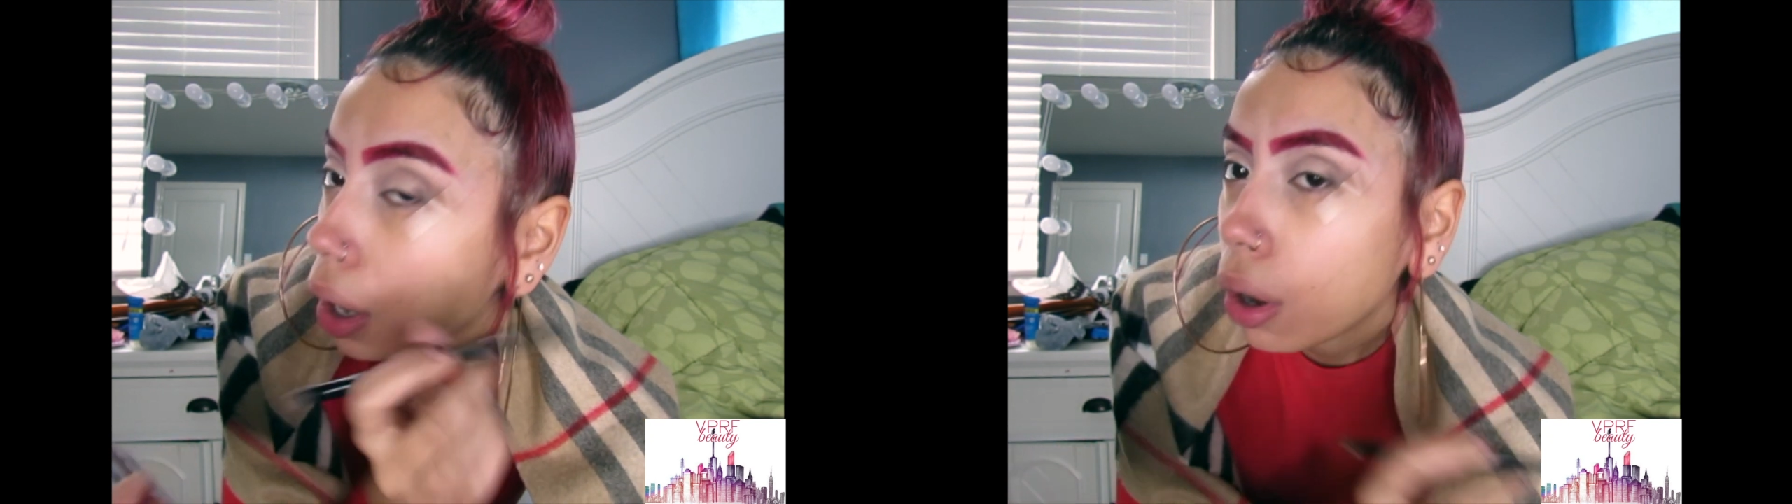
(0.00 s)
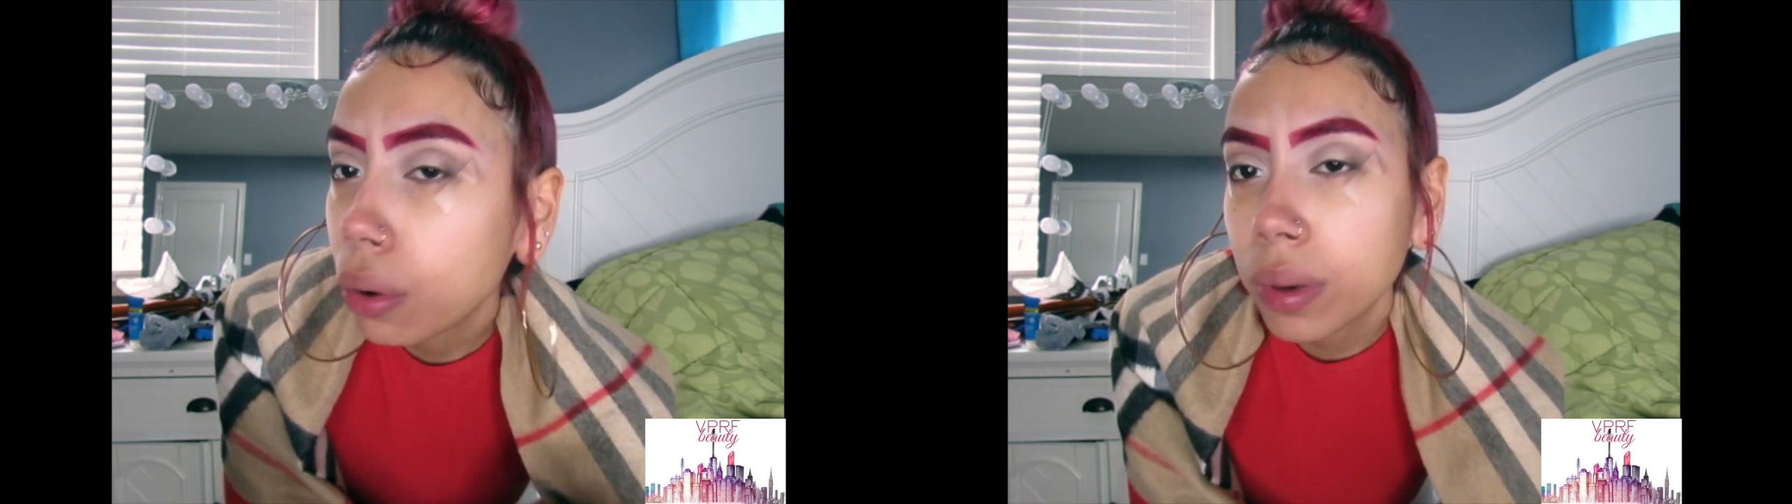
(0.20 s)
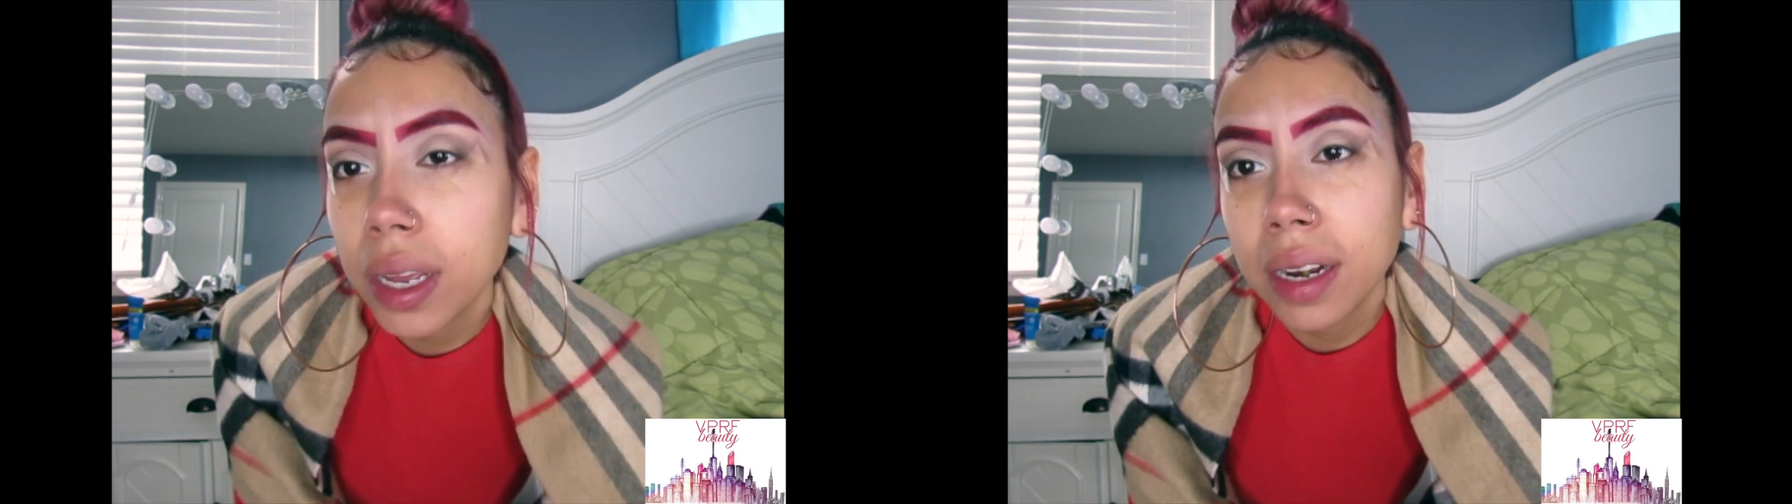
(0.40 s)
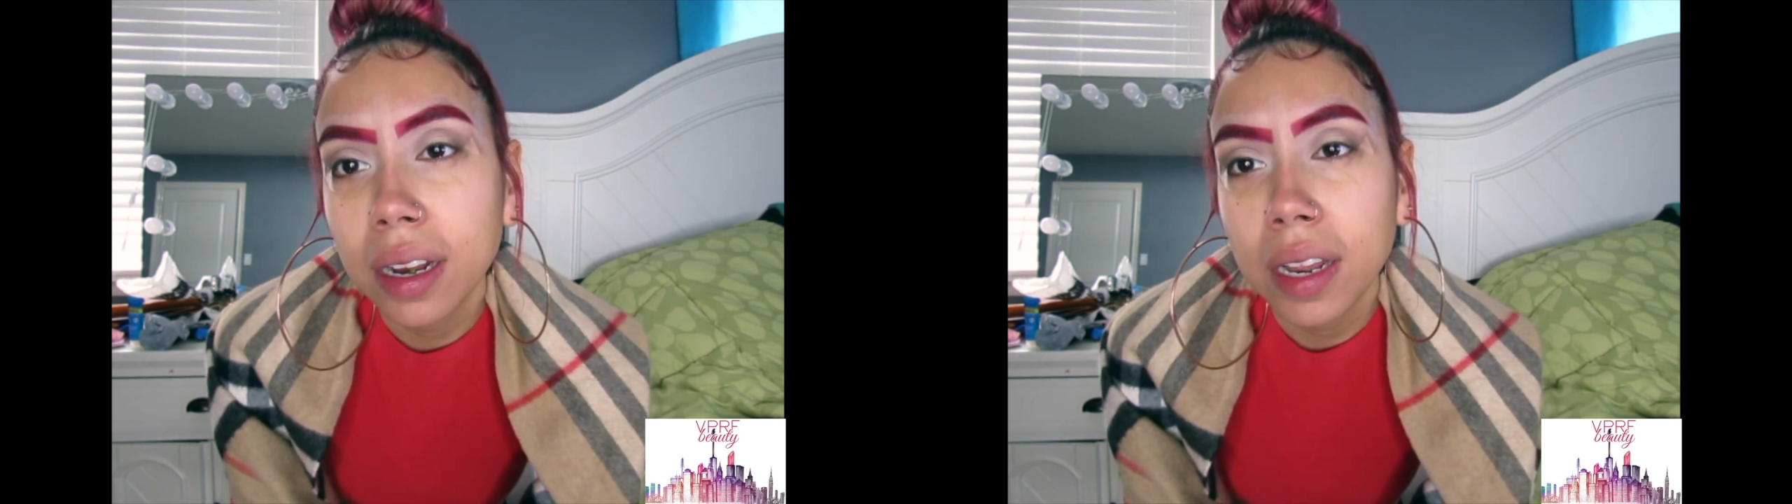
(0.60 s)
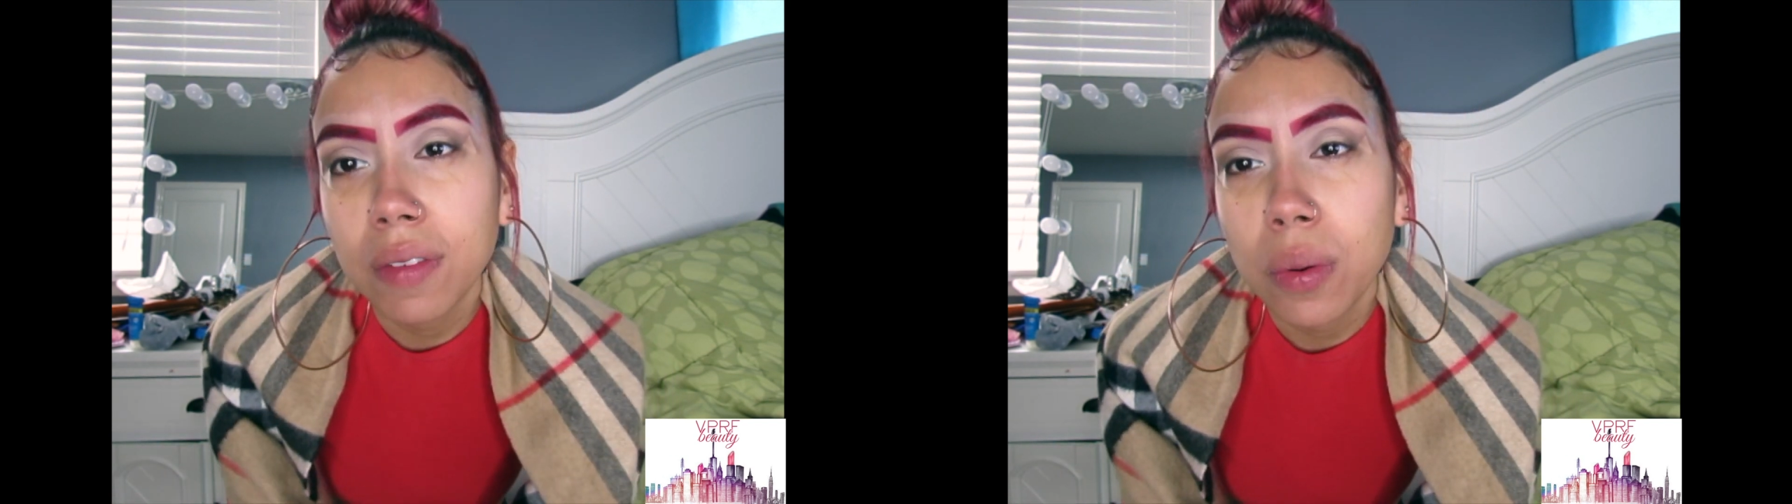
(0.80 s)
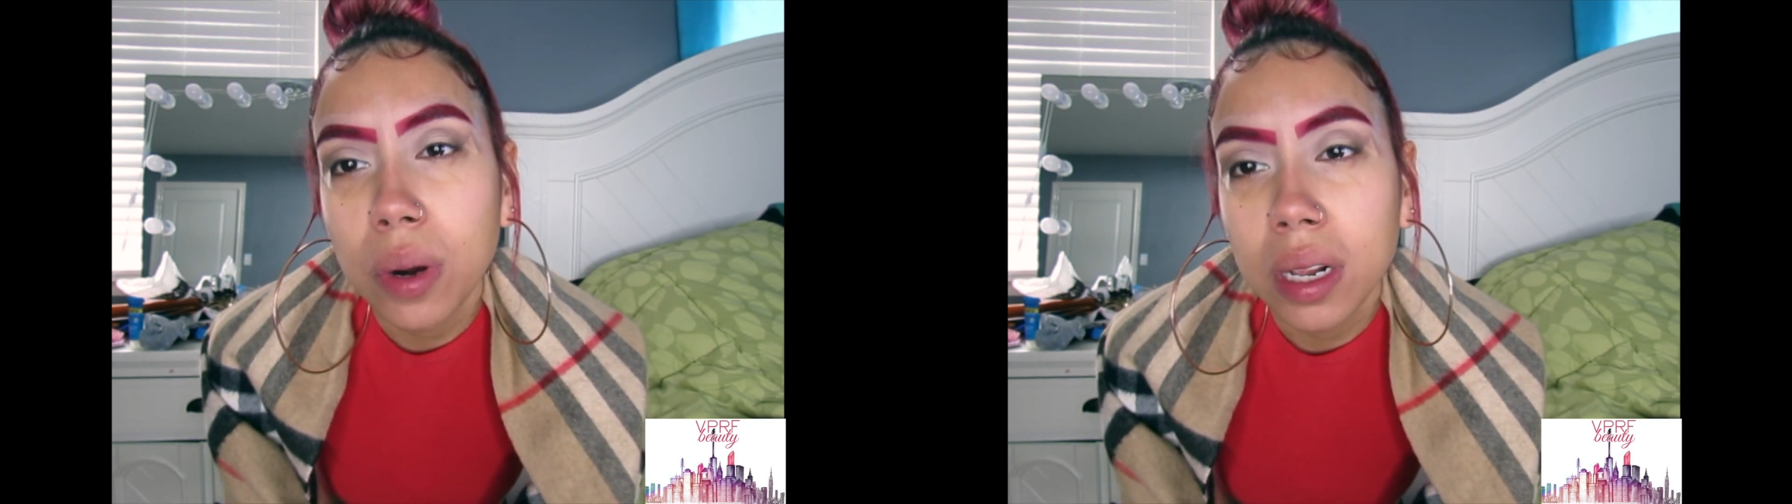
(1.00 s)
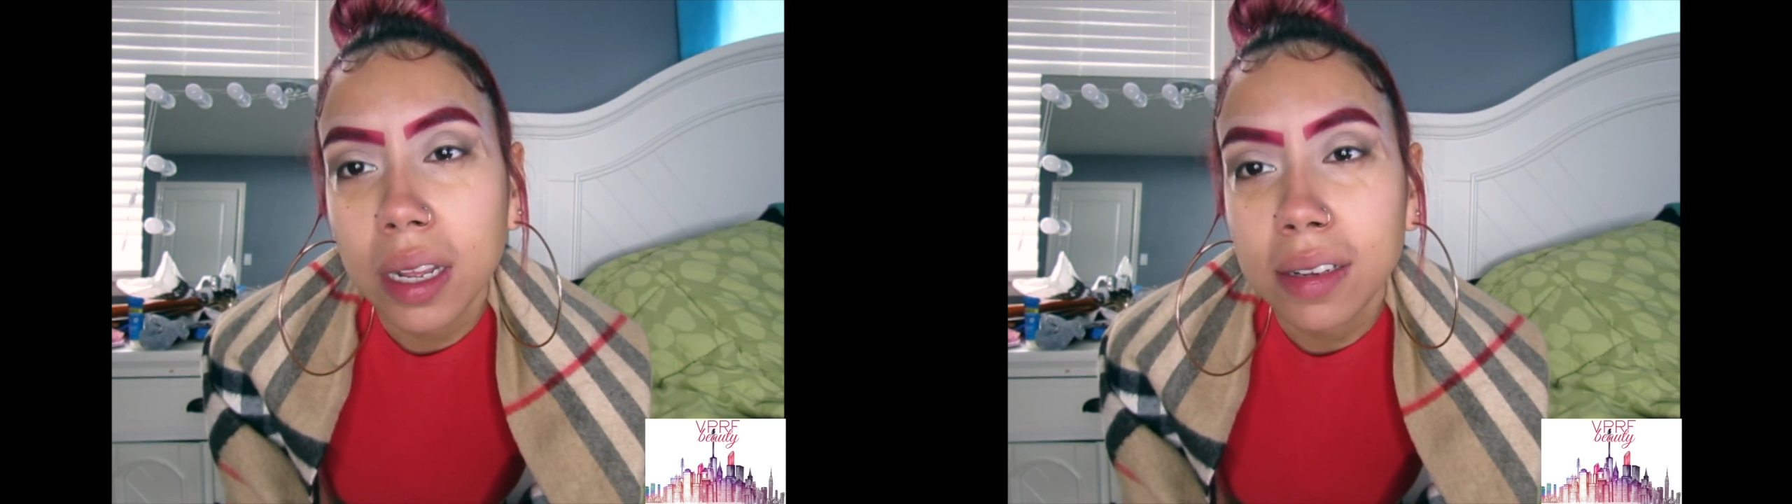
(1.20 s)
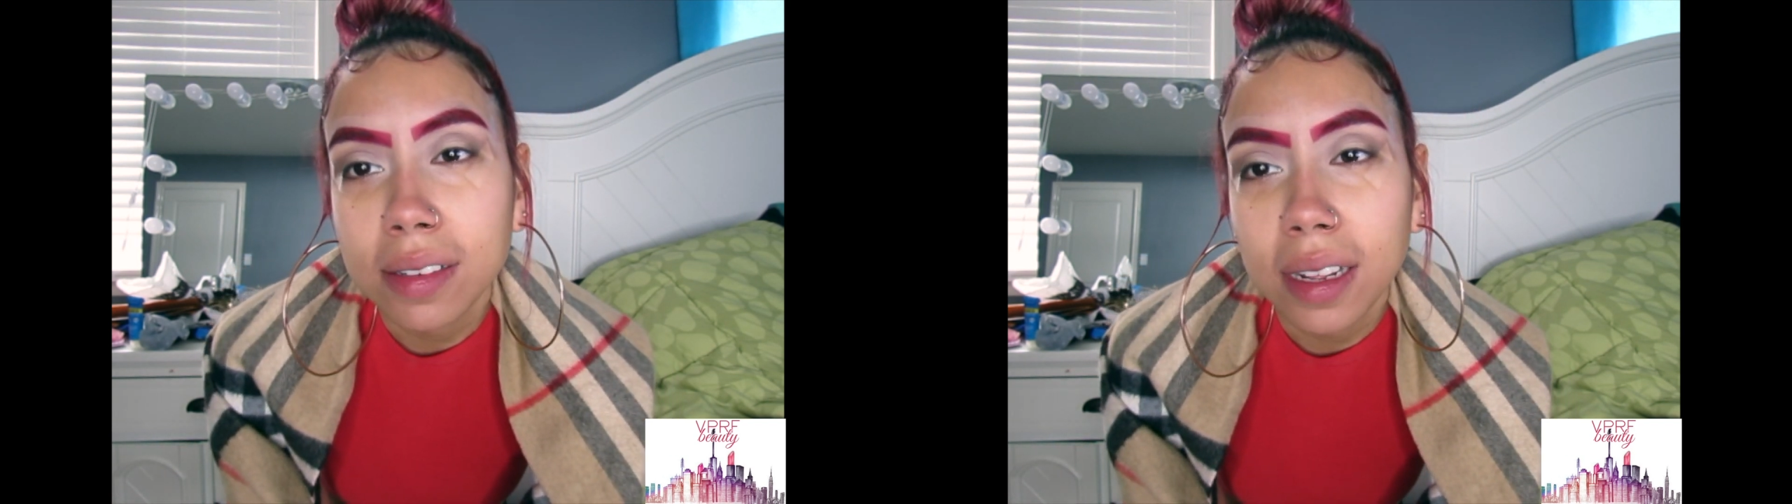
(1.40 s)
Oh wait, I didn't even work
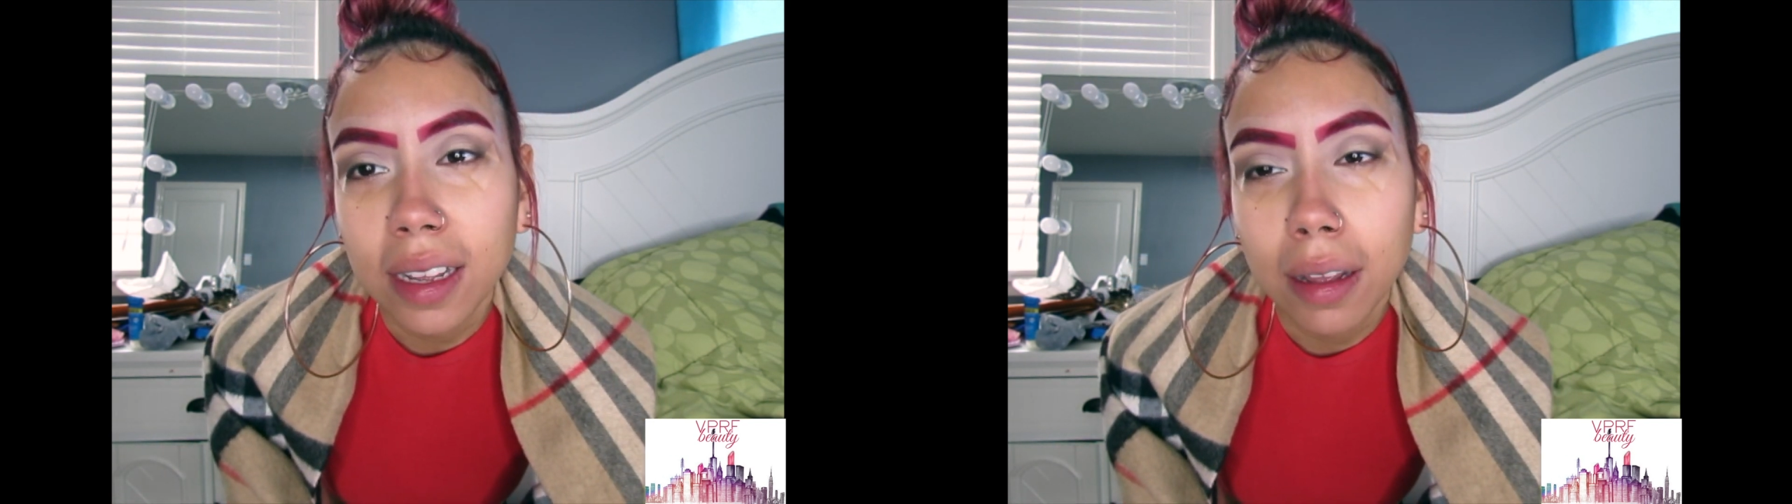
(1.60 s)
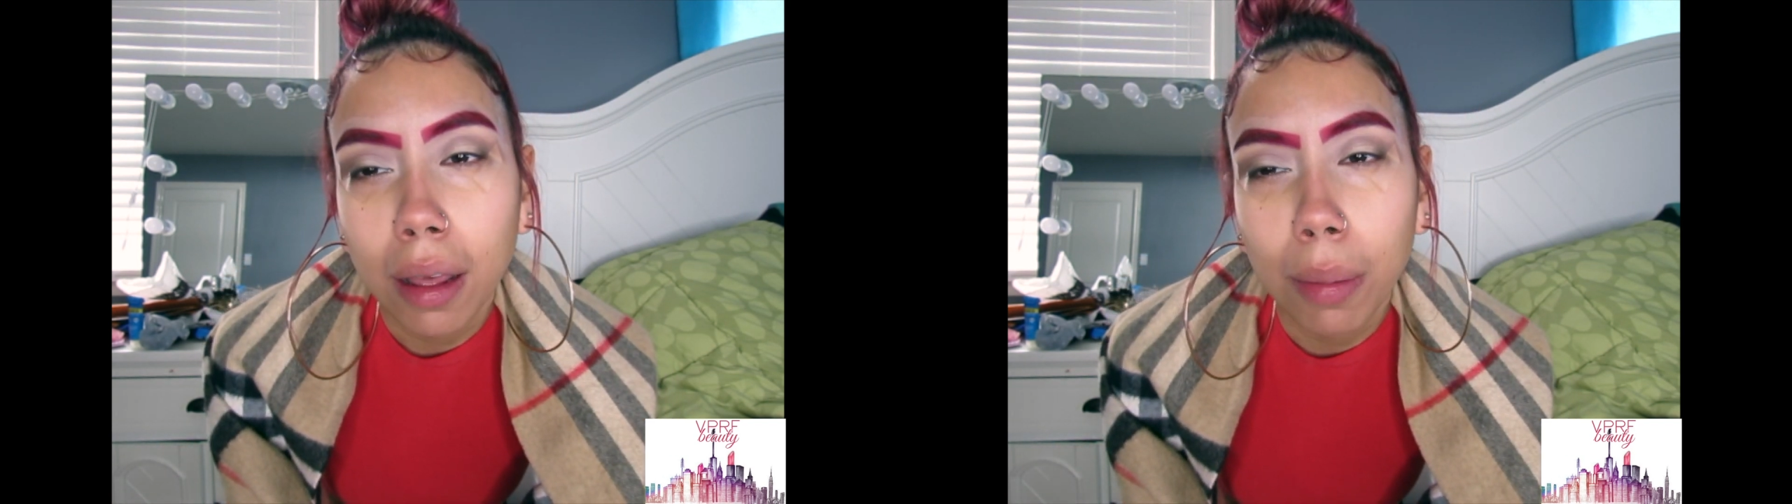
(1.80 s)
last night.